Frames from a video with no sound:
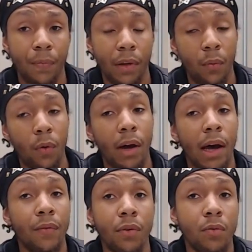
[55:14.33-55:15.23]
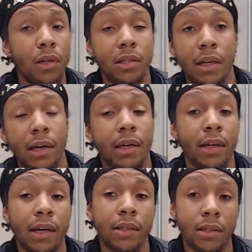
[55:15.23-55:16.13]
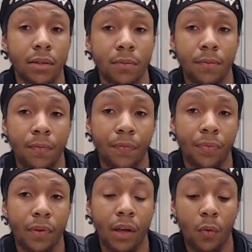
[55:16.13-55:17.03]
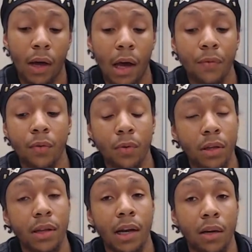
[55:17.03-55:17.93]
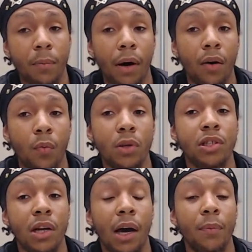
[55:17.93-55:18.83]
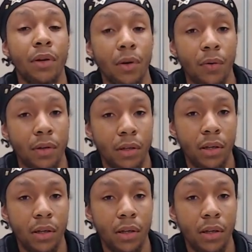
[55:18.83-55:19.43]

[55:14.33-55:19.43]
It won't have you really singing and dancing. It will have you really thinking about what should I be doing?